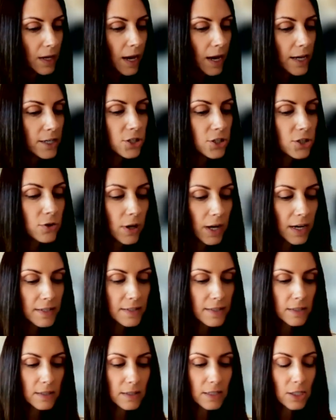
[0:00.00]
And do you
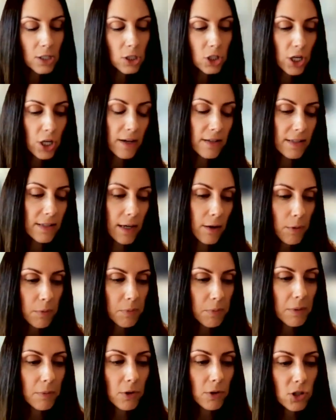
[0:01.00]
guys suggest like when
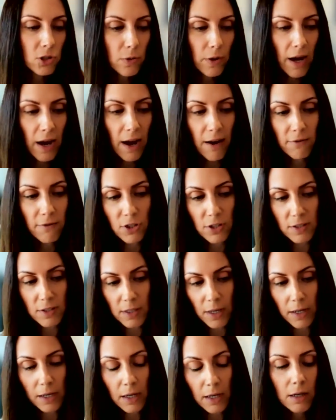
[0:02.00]
people do have this
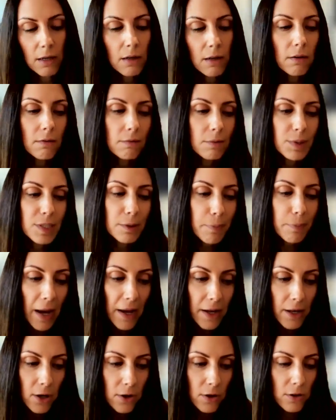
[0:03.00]
like
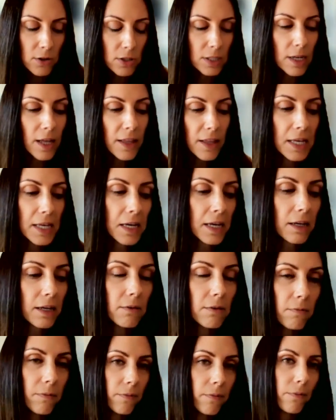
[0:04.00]
spiders, nothing,